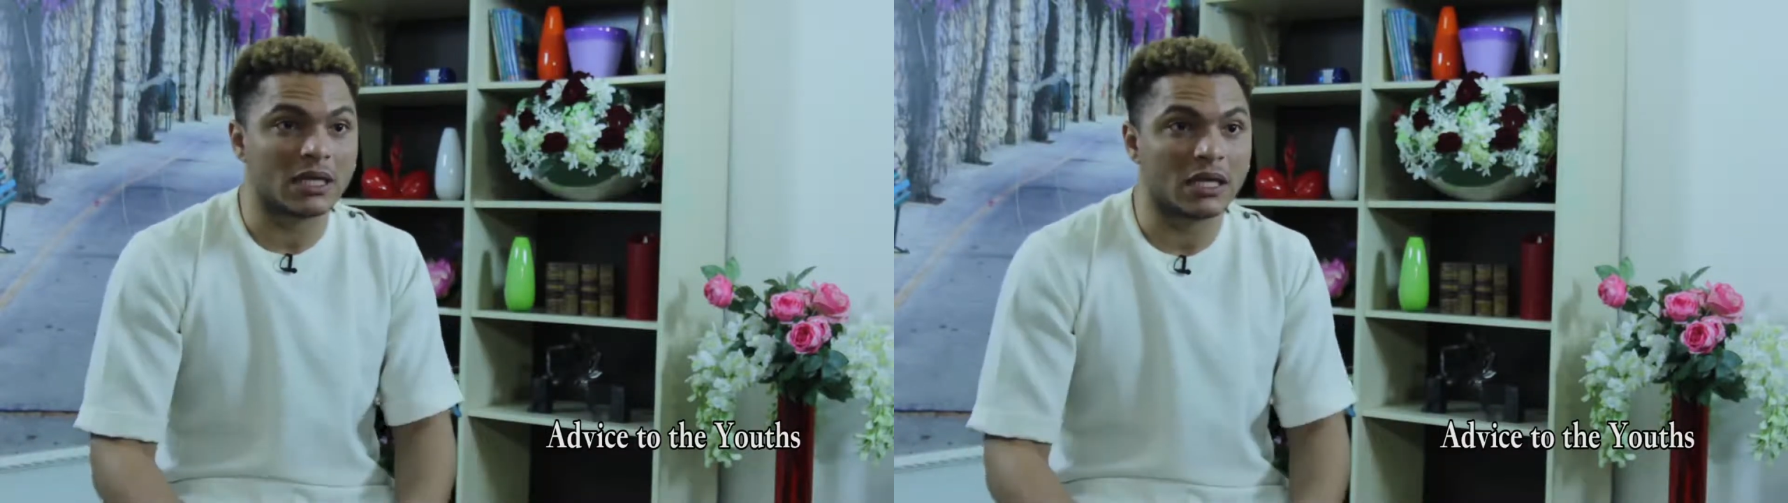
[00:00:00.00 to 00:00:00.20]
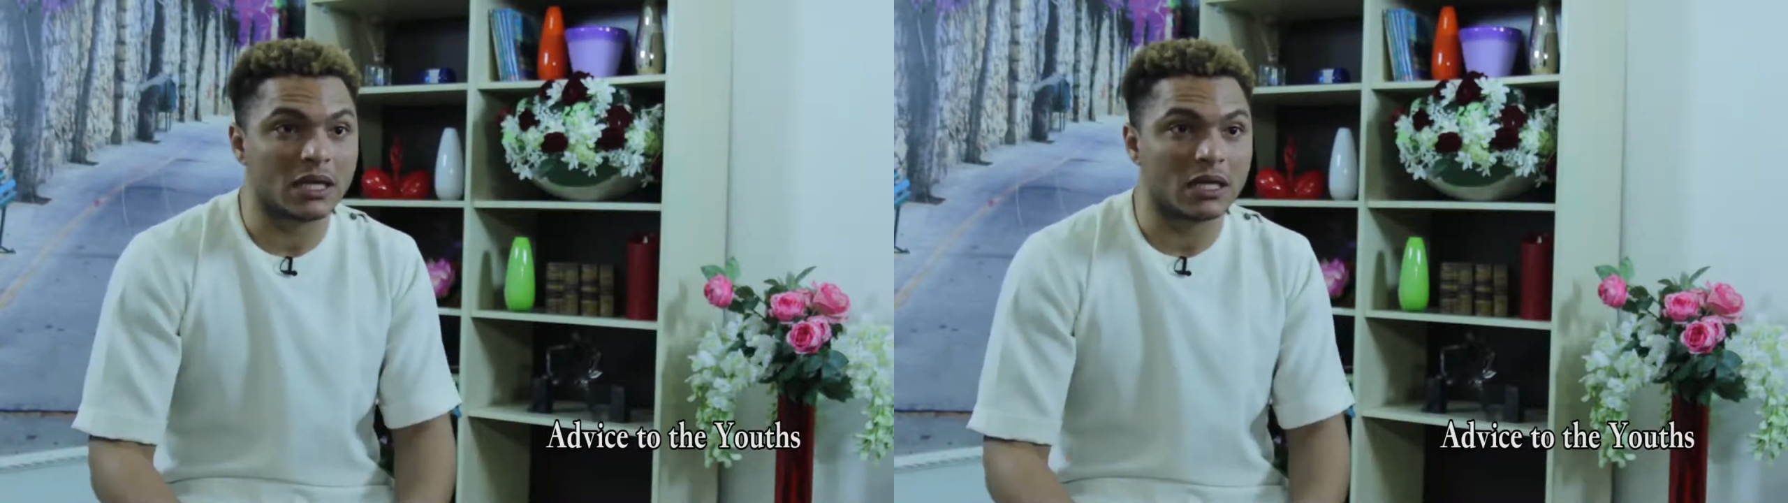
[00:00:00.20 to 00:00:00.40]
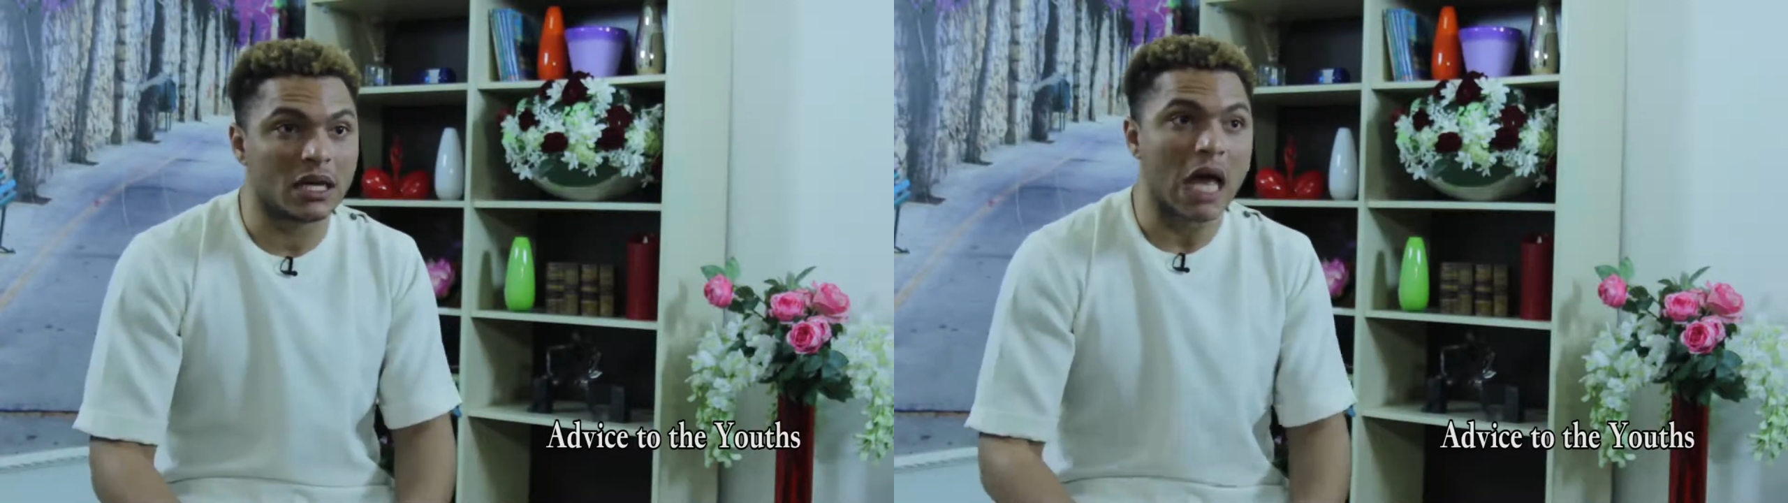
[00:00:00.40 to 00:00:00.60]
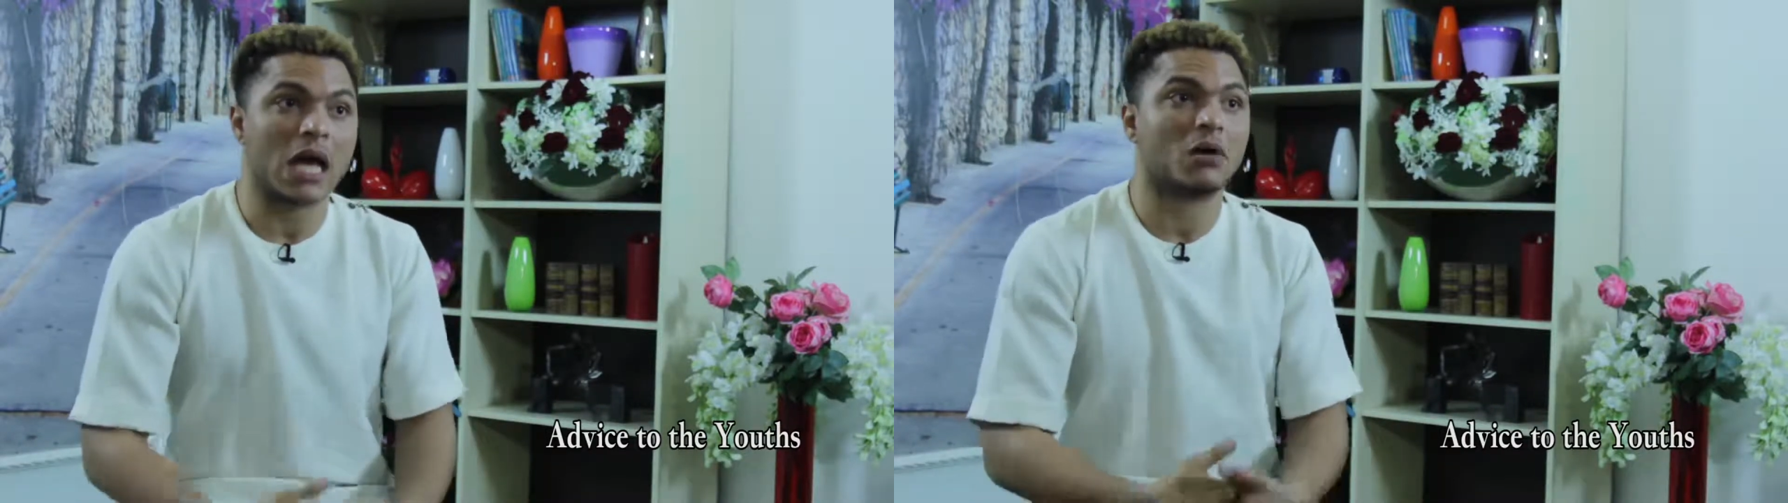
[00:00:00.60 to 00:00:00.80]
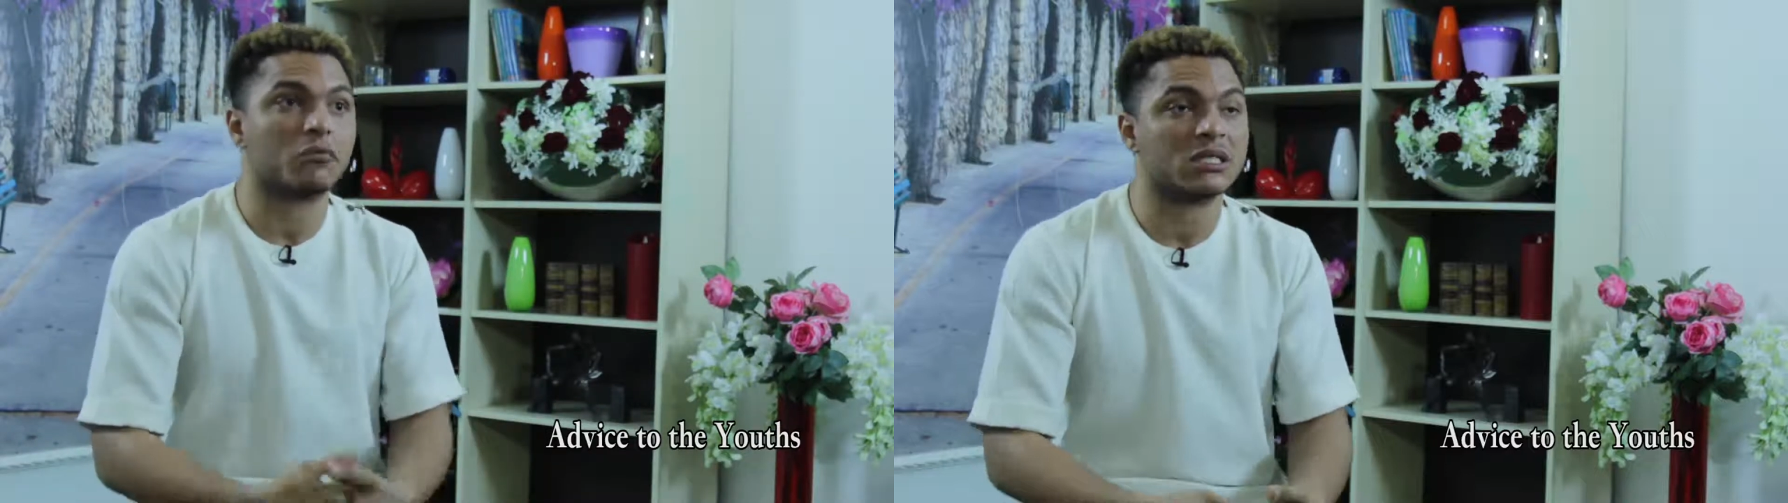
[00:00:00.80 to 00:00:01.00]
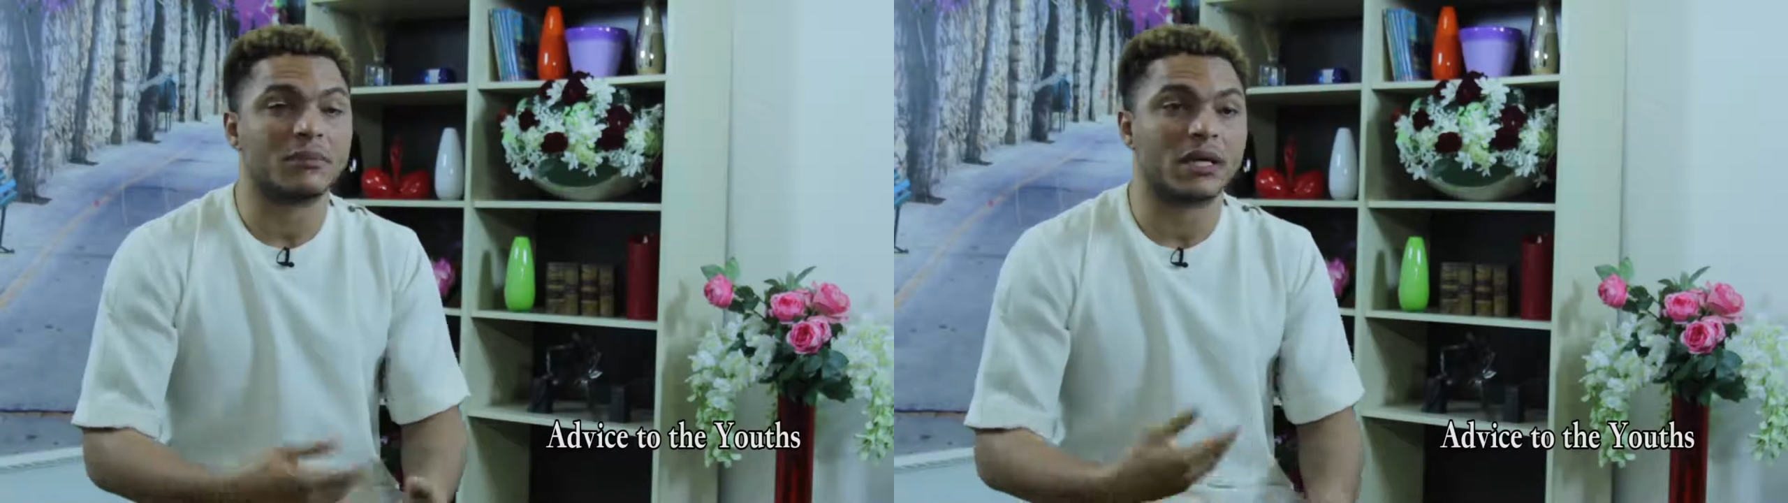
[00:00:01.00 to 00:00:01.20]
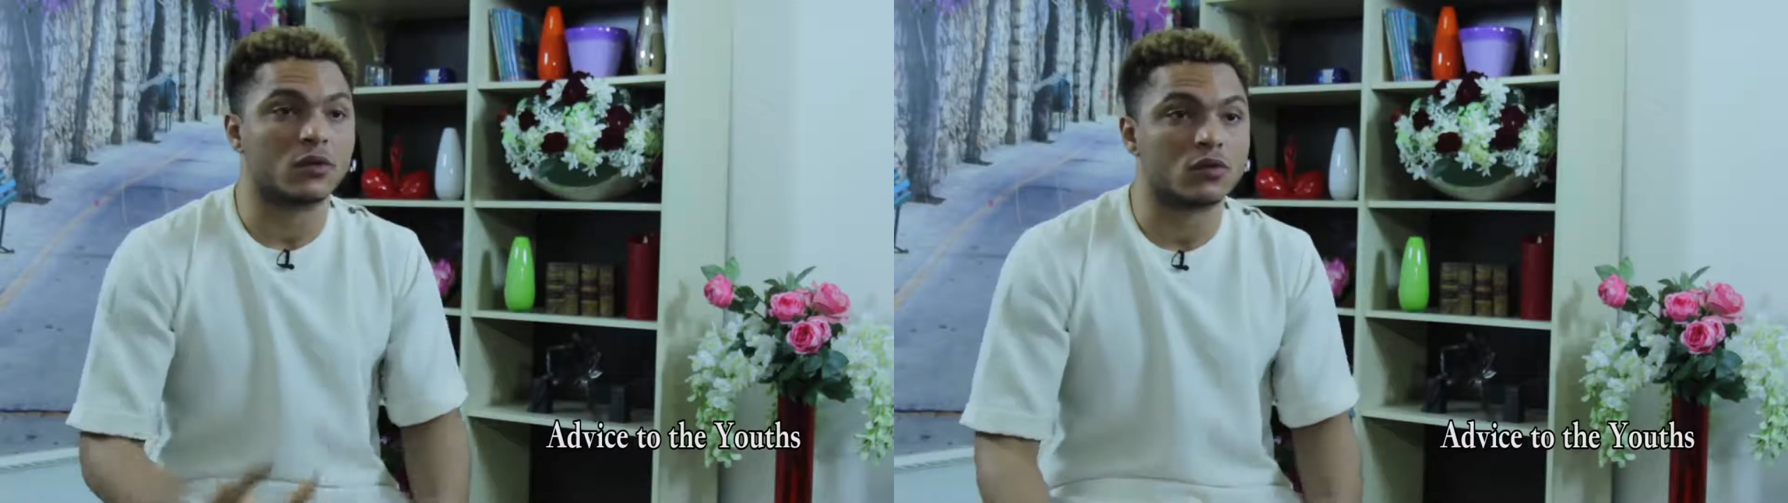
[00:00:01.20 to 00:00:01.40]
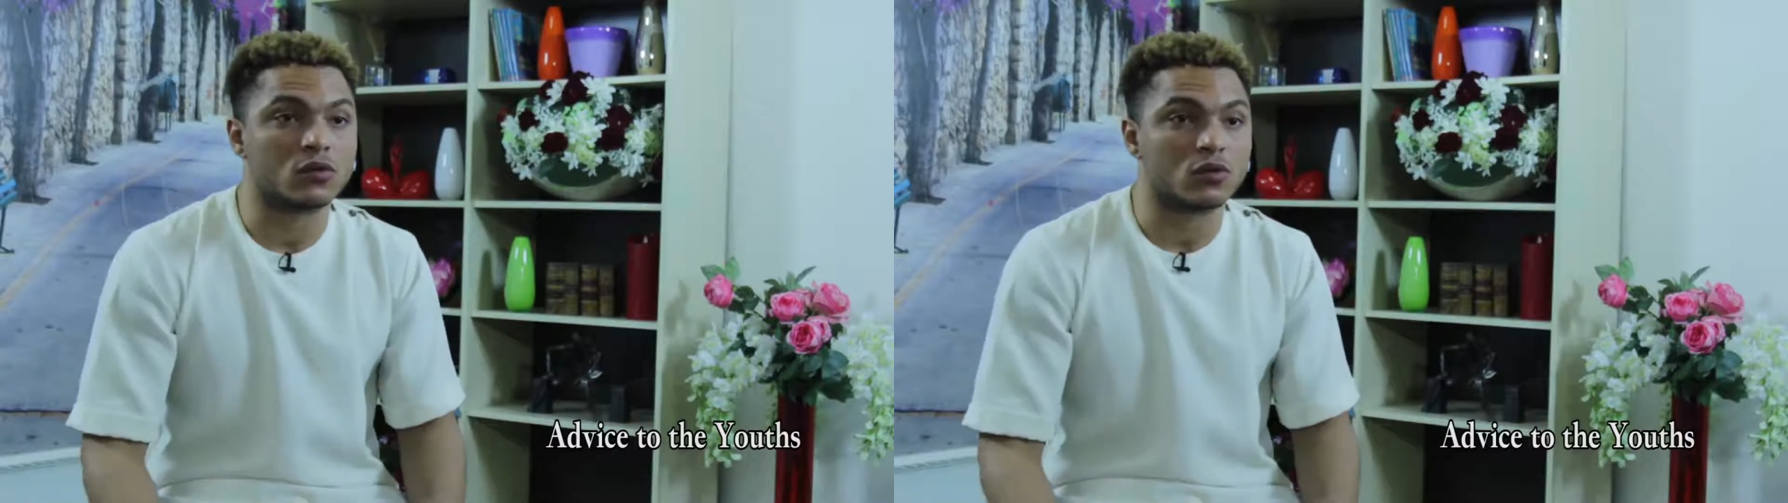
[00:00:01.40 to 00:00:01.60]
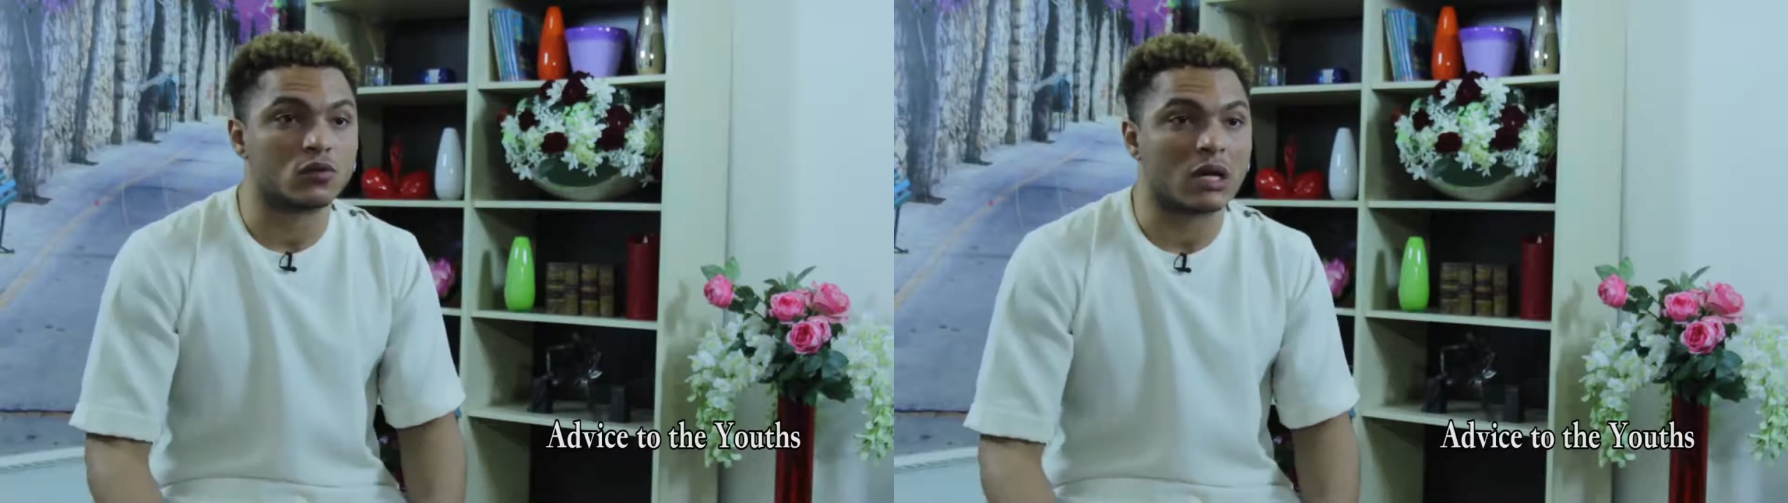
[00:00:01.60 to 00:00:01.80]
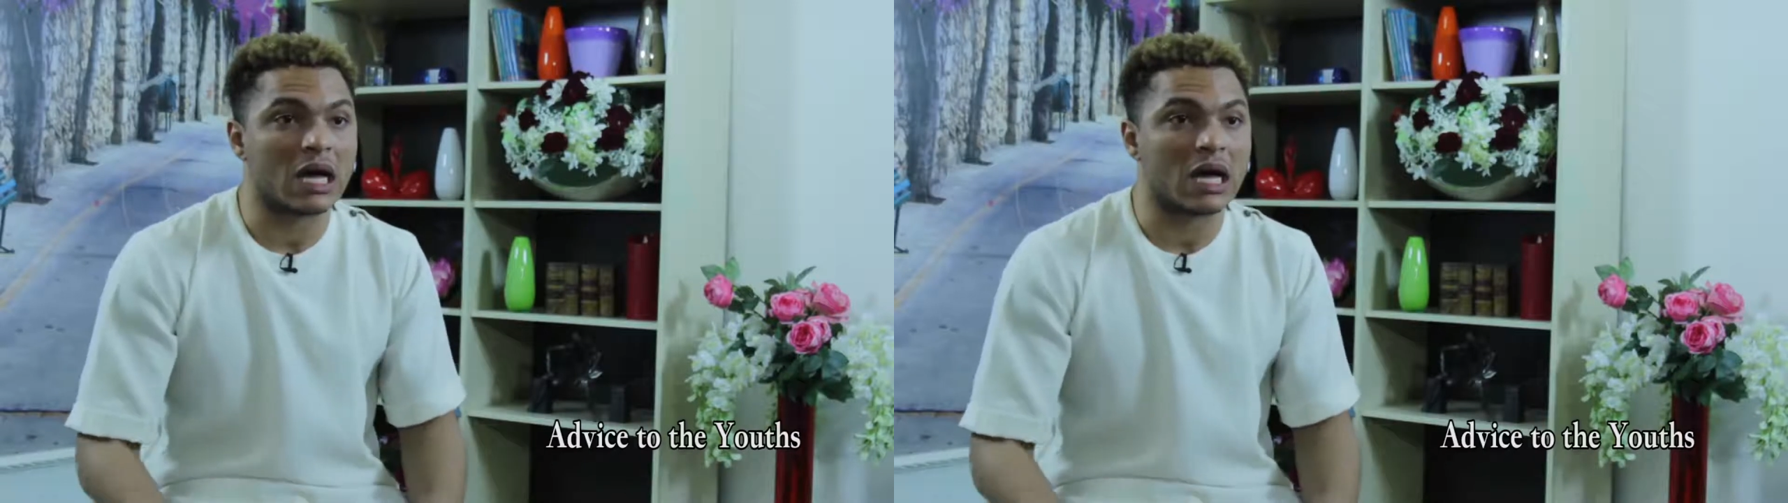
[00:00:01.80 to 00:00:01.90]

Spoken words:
thinking, what am I going to do?